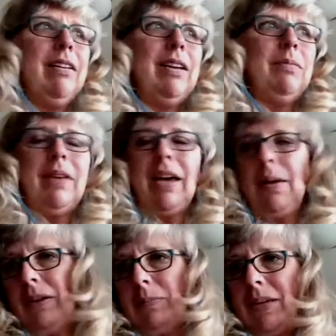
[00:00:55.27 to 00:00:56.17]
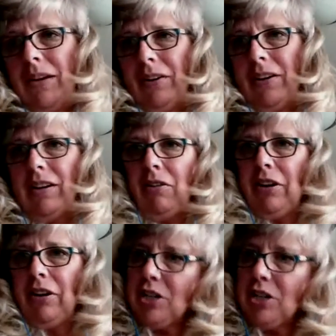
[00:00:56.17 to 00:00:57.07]
I'm happy to be here in
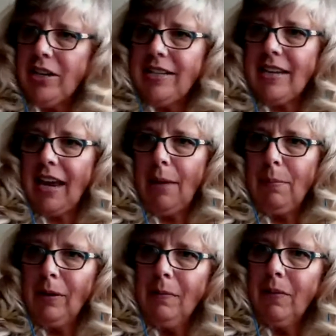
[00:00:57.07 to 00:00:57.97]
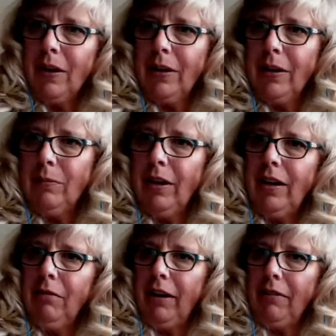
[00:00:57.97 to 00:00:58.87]
our nation's capital,
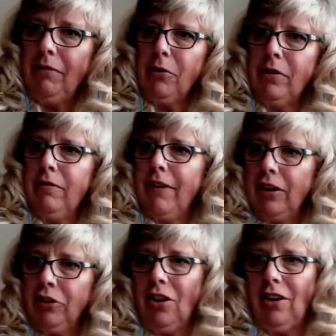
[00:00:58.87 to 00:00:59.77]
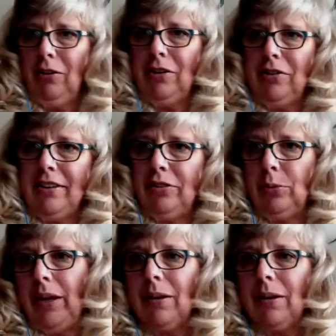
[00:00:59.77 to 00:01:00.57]
getting ready for the Fascia Congress this week.